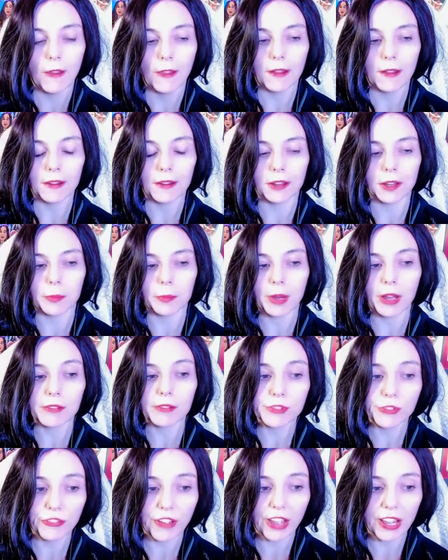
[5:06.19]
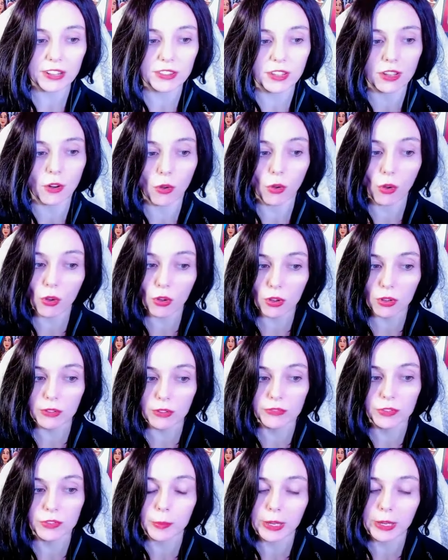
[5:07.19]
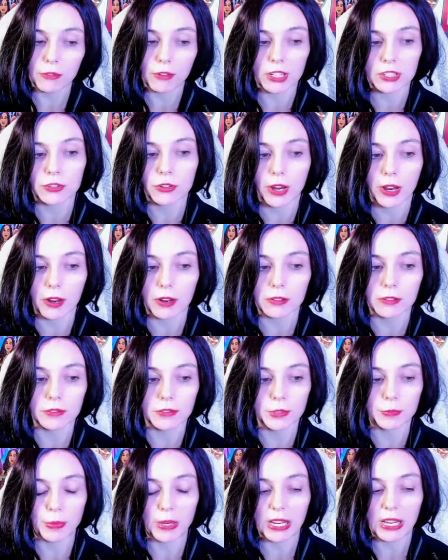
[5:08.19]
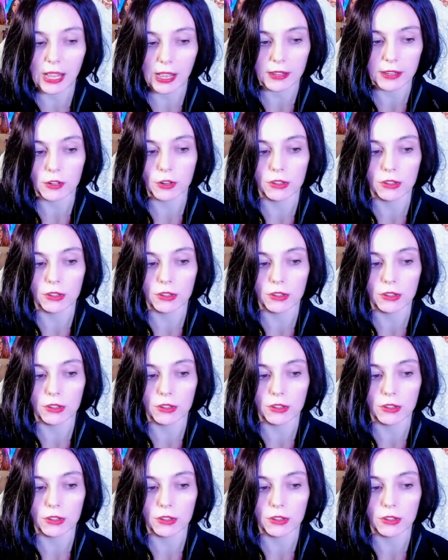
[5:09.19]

um, of the fact that all of the main roster characters being added,